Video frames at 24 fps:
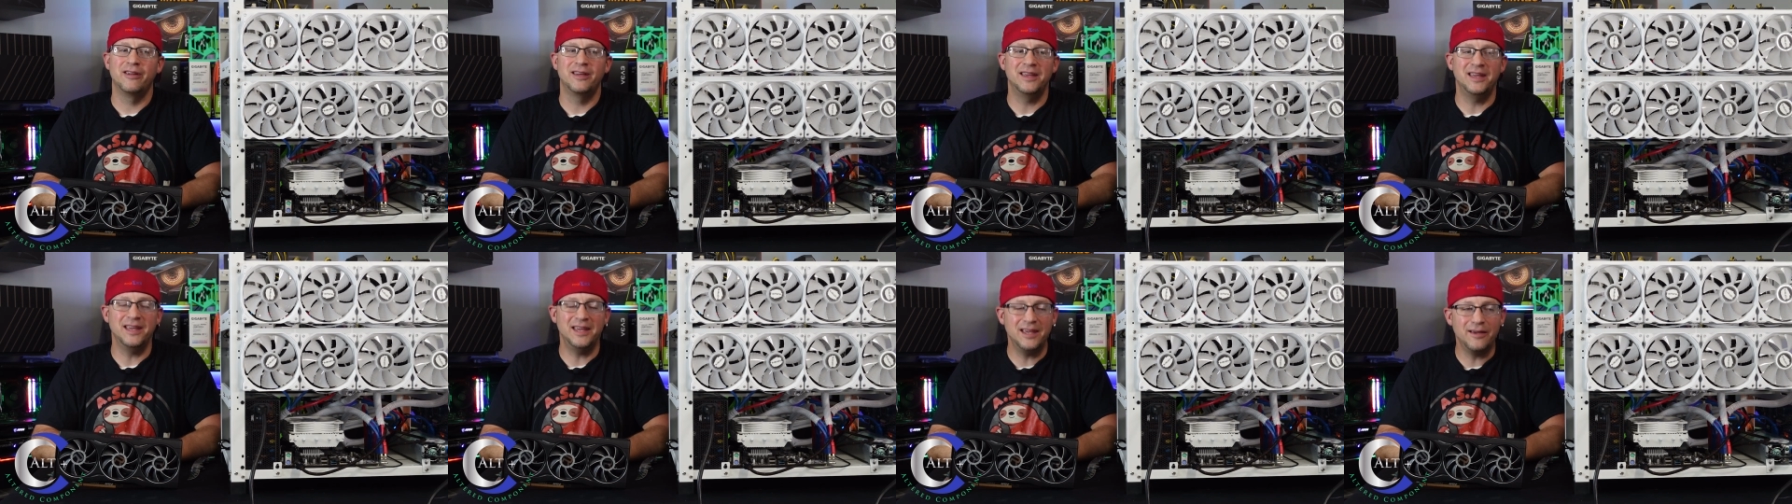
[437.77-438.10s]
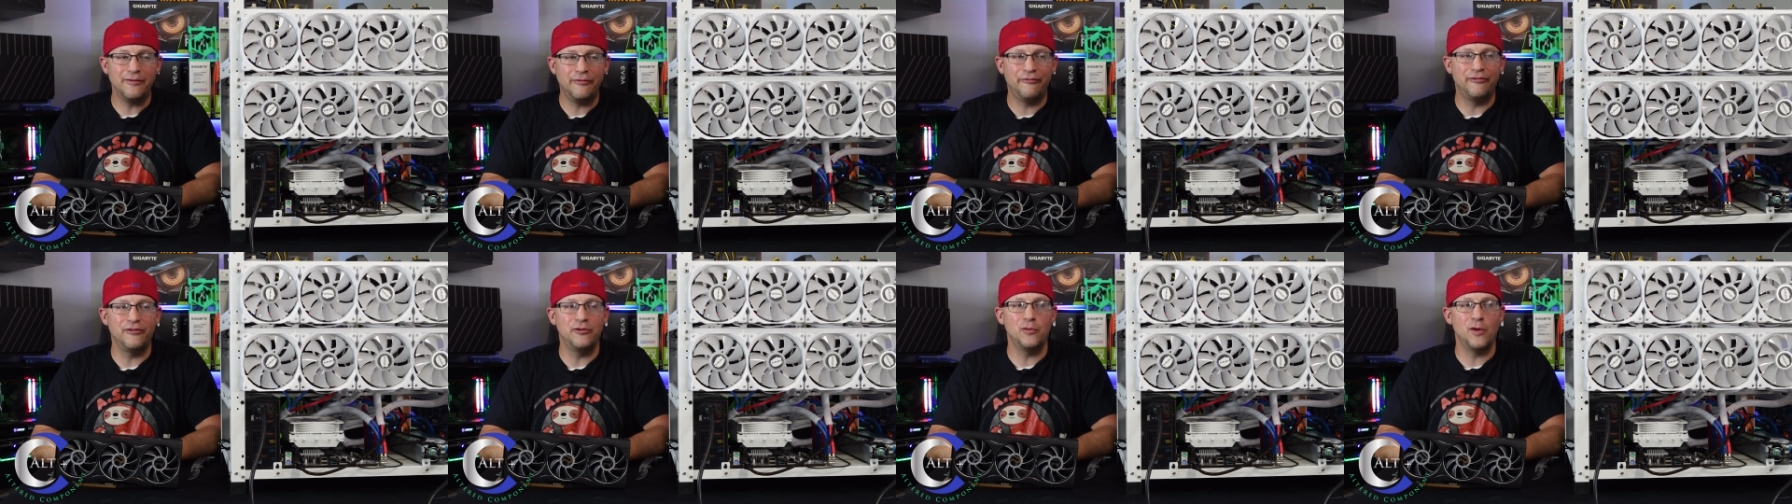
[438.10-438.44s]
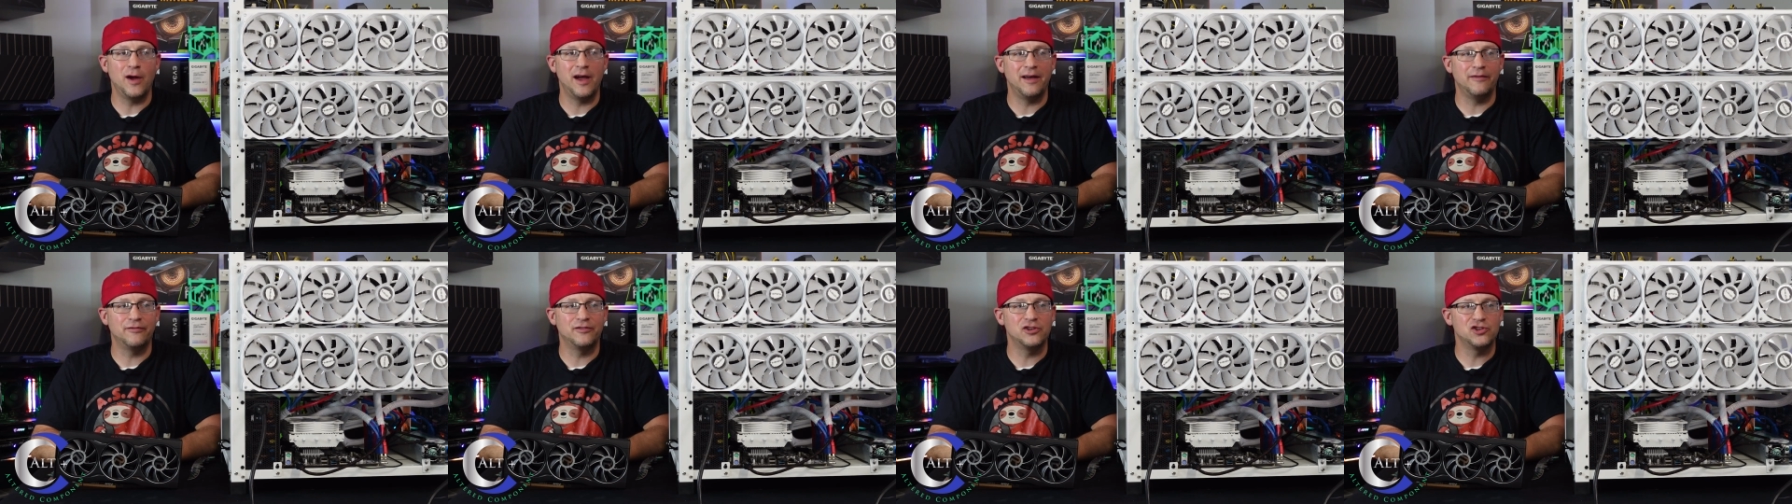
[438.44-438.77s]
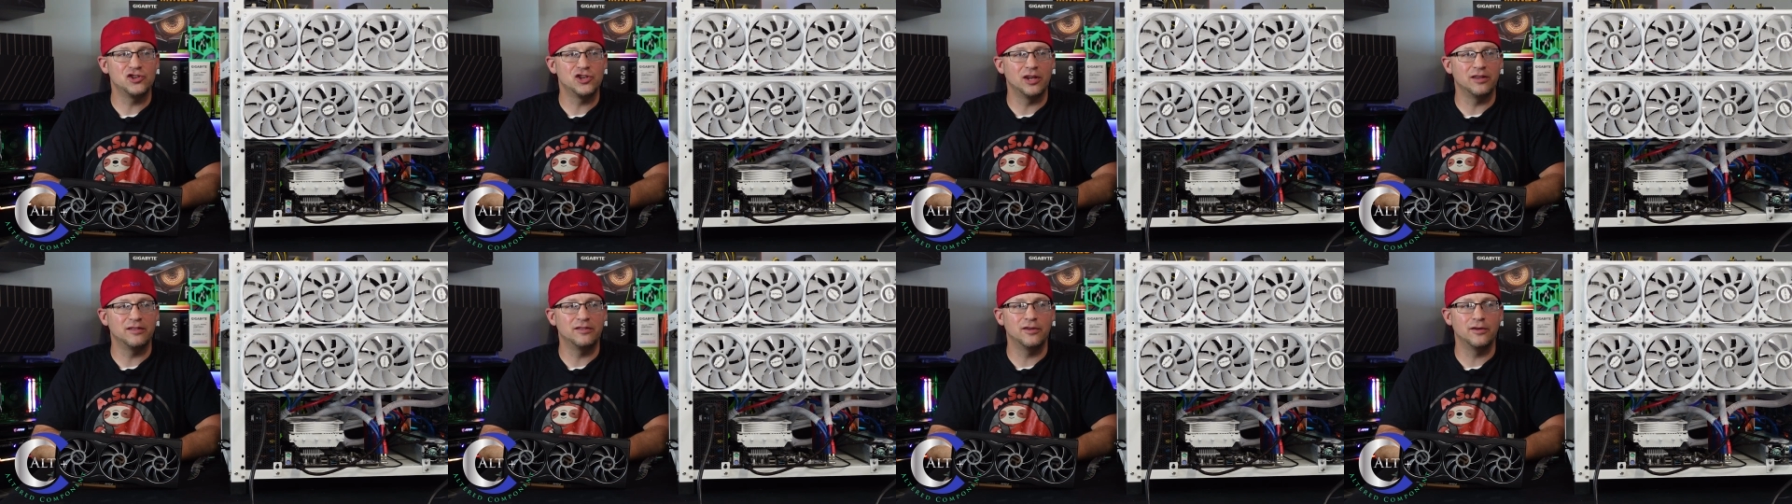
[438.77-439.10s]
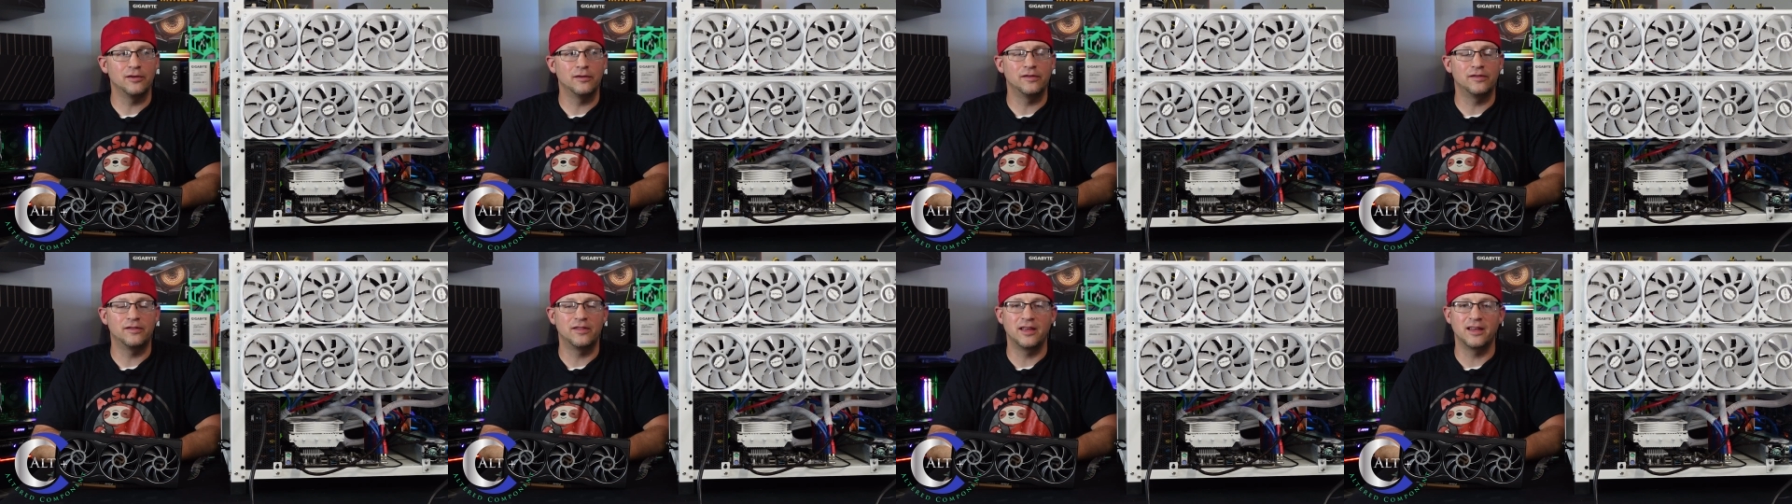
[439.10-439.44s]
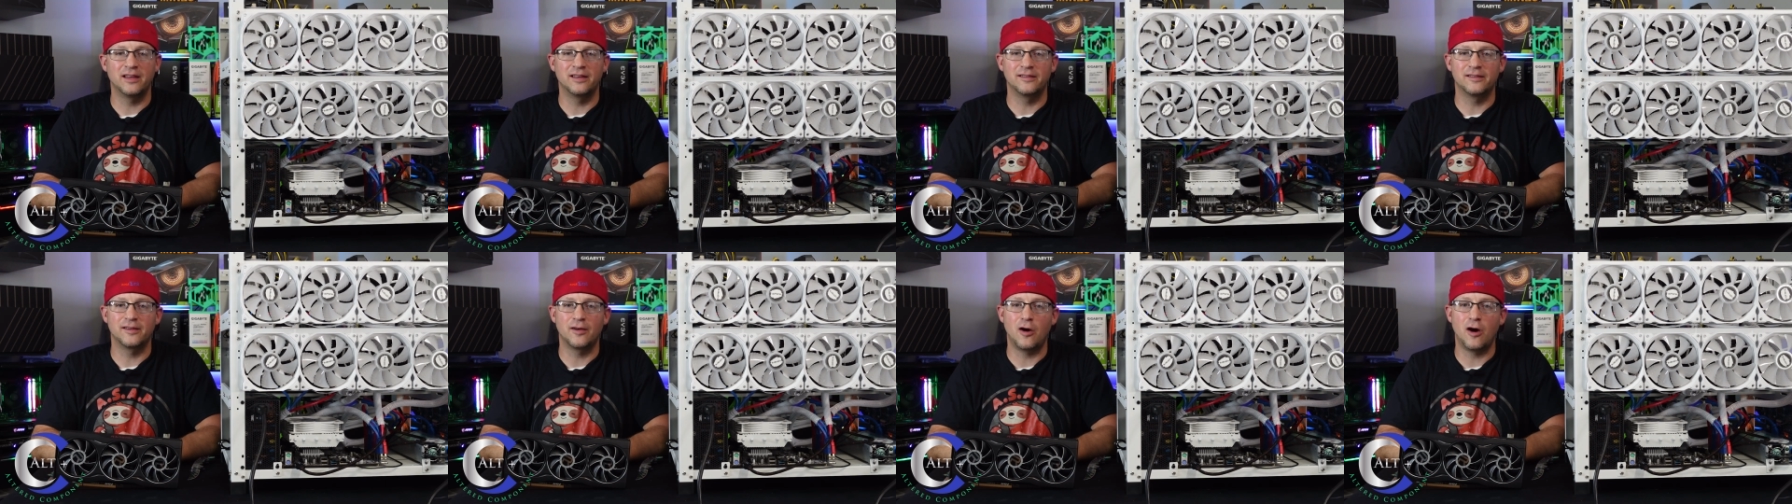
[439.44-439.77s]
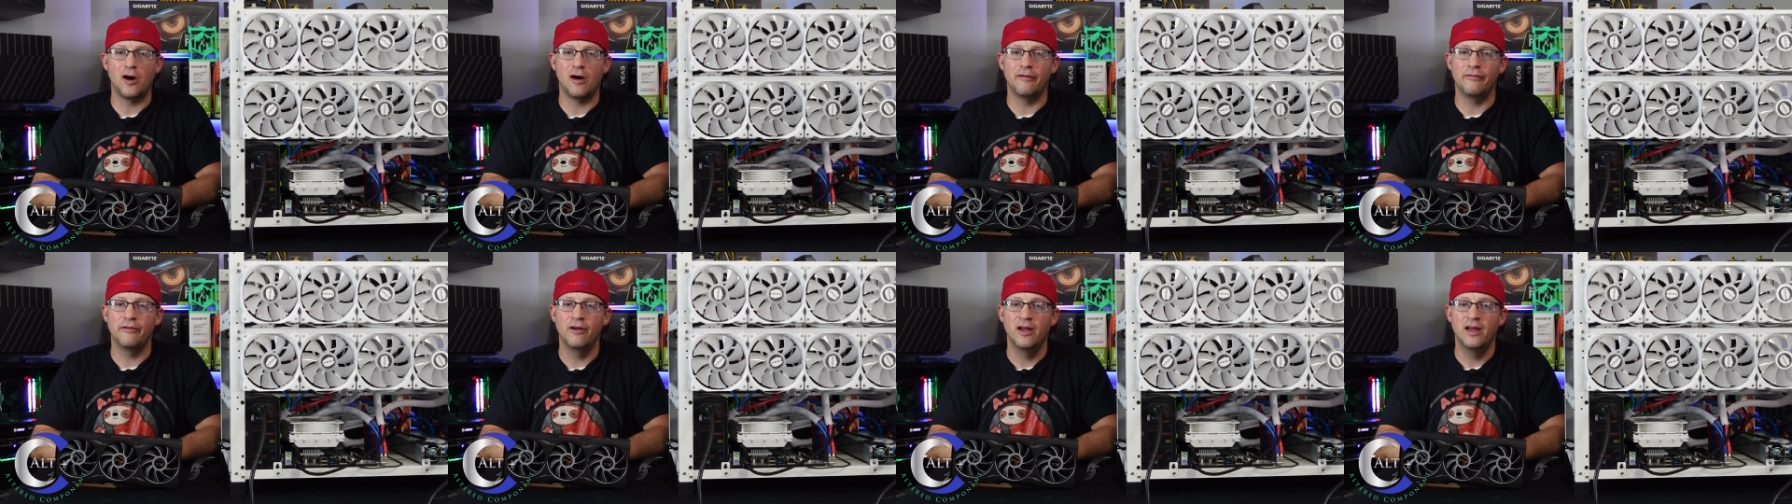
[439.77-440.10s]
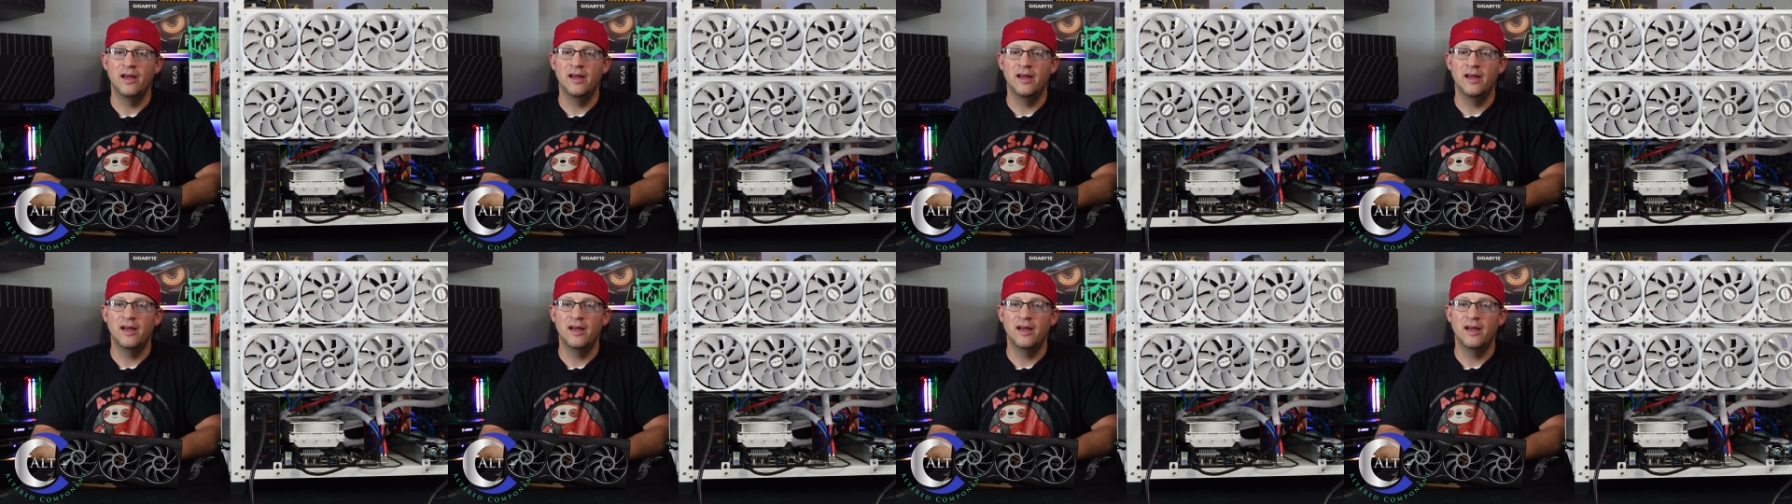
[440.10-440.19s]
if you have to shut those things off